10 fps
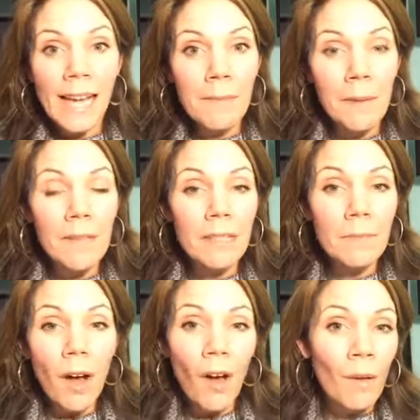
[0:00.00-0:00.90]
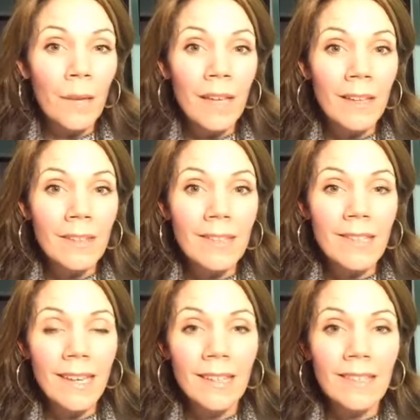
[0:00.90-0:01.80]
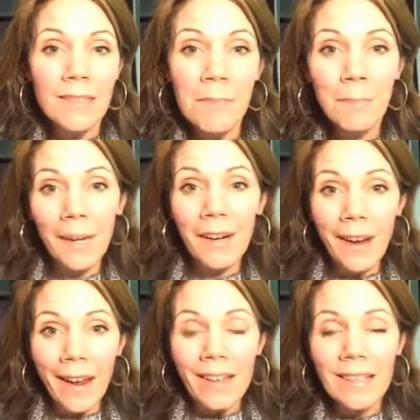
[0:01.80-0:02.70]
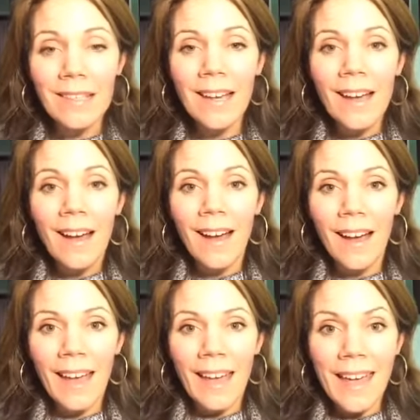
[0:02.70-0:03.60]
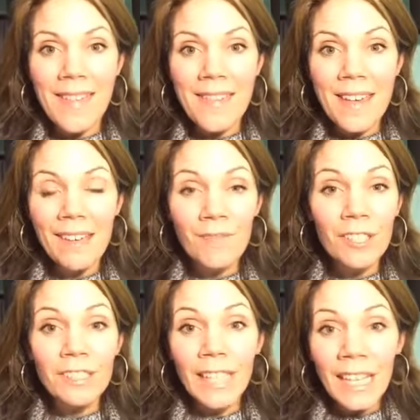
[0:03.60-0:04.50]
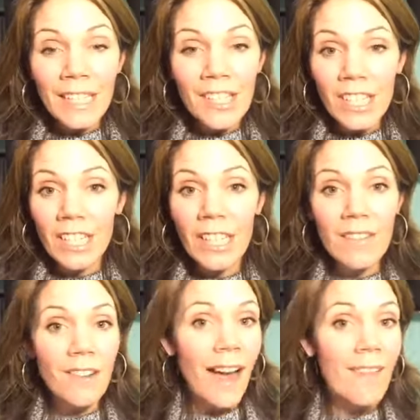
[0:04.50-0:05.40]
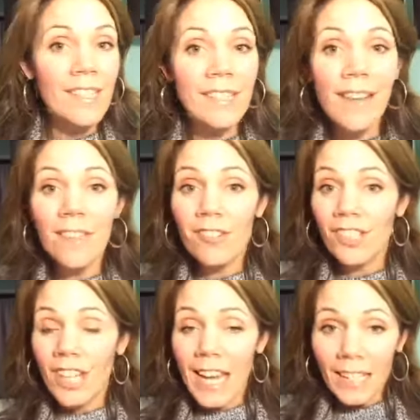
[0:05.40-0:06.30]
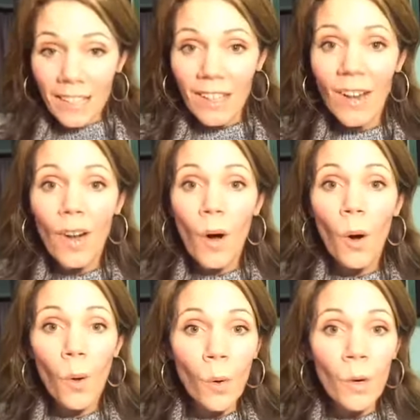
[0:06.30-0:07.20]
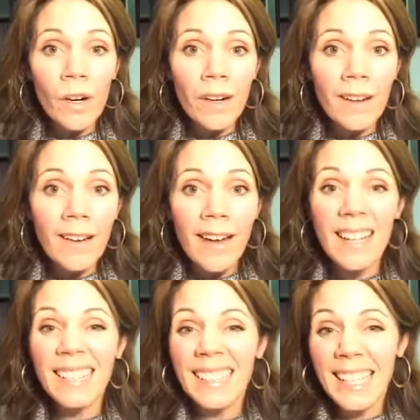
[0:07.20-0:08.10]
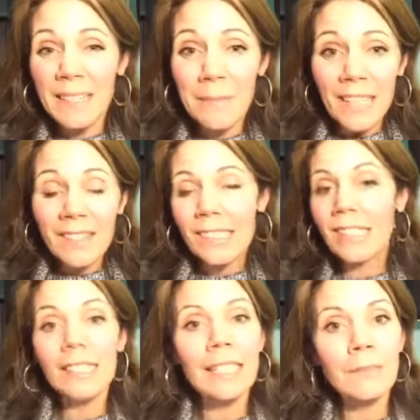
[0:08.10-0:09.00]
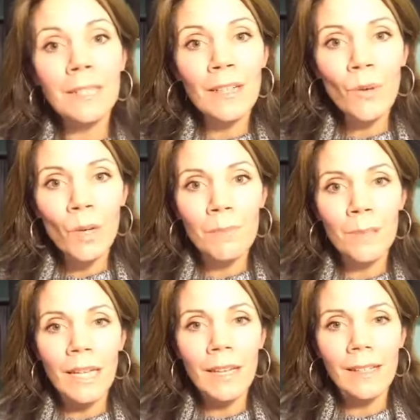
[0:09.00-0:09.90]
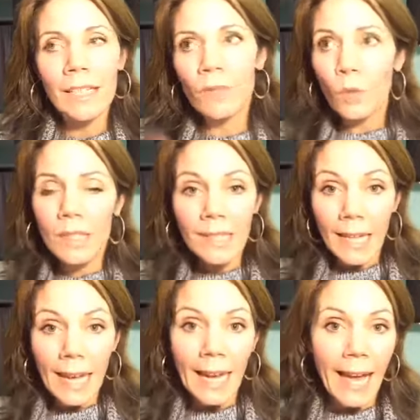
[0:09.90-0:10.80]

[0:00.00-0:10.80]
maybe some almonds and some berries. And then for lunch, I could either have another shake or a clean meal. And a clean meal would be like, well, today I